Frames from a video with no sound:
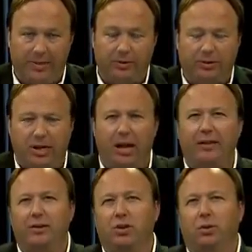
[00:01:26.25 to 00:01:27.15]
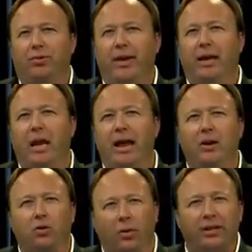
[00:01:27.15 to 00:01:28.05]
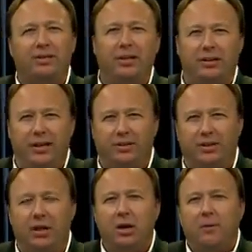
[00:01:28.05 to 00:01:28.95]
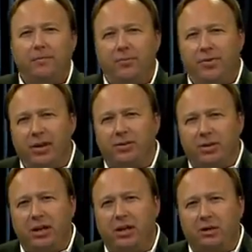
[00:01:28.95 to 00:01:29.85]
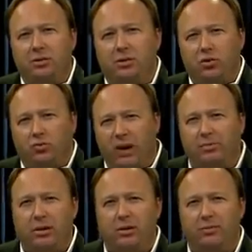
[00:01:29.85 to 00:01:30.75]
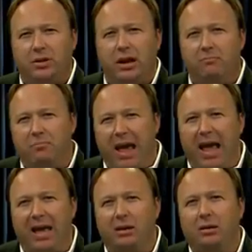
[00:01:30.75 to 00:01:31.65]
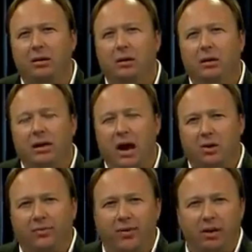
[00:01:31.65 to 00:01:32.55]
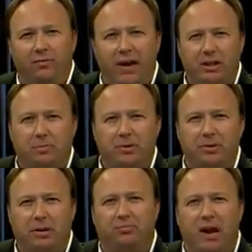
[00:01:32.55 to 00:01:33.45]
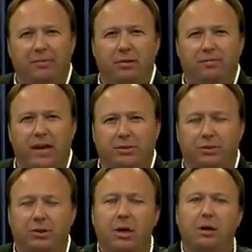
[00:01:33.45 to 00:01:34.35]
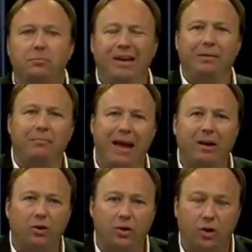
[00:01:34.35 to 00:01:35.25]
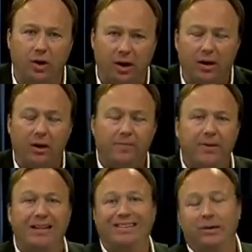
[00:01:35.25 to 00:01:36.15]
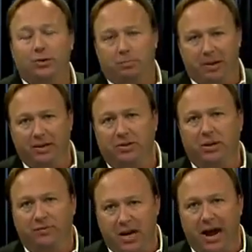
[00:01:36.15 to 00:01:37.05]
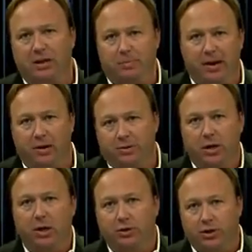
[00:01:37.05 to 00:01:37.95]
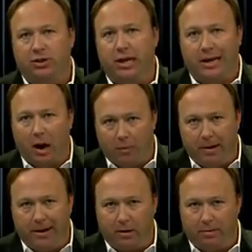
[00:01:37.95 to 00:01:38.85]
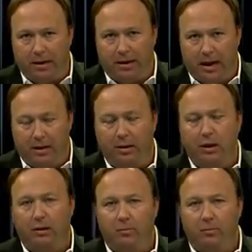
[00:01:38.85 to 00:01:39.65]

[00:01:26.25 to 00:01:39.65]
And they're selling this whole thing like Greece did this. This is derivatives and bad counterfeit investments of private investors being made good at the expense of taxpayers, just like our banker bailout.